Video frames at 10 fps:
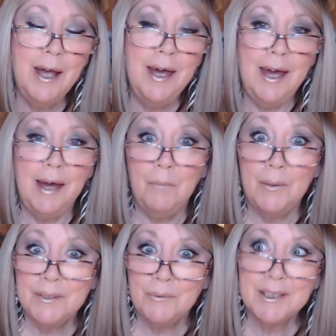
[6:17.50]
And
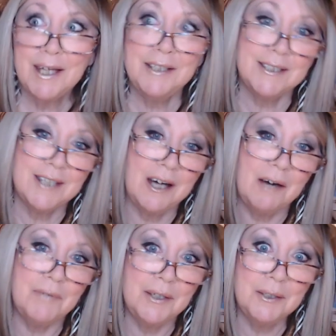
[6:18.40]
once it was kind of
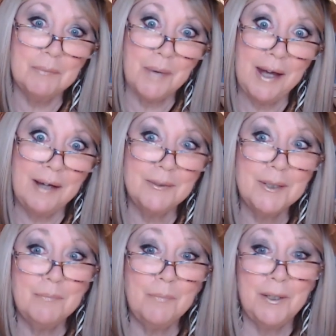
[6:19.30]
softened and browned
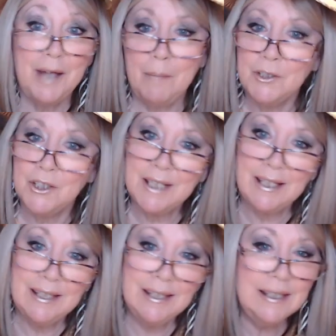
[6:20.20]
and put it, I put just a
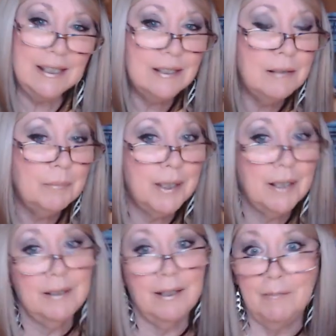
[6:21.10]
little
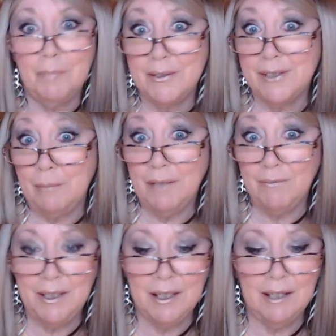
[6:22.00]
bit of balsamic
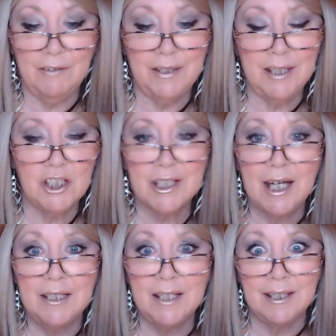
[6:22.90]
vinegar in there, just
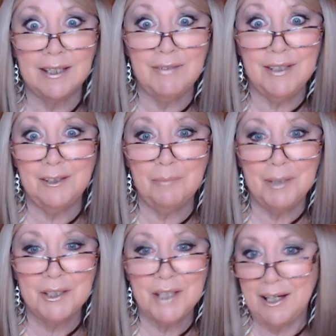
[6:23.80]
kind of give it a little
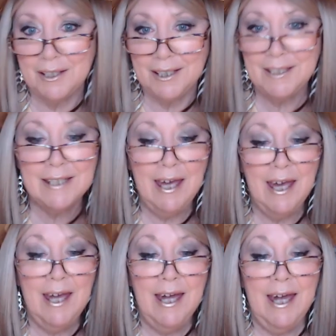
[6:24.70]
bit of tartness.
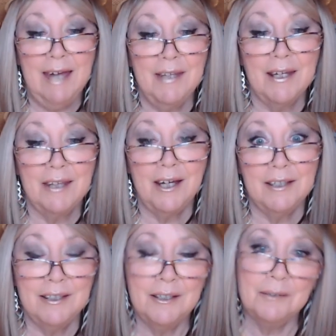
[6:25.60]
And then I
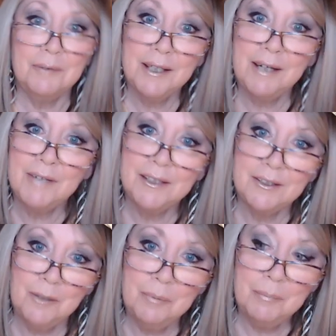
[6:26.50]
thought, you know what, I've got
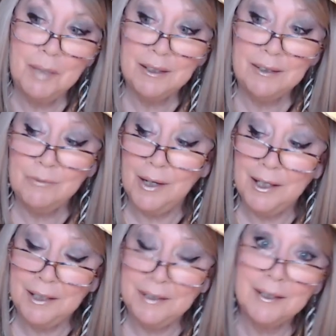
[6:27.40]
an open bottle of
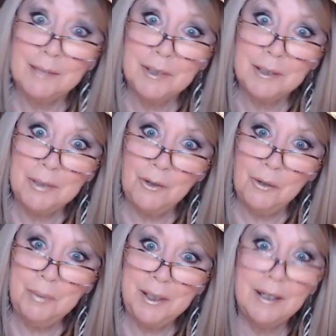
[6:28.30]
wine and I'm going to be
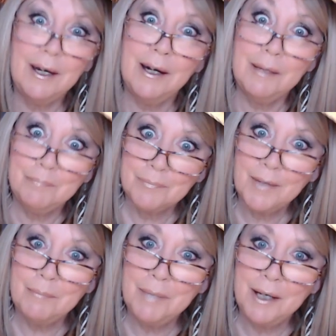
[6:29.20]
opening up
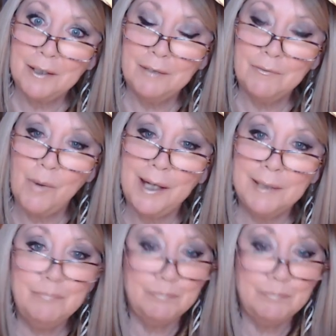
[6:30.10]
a bottle of wine.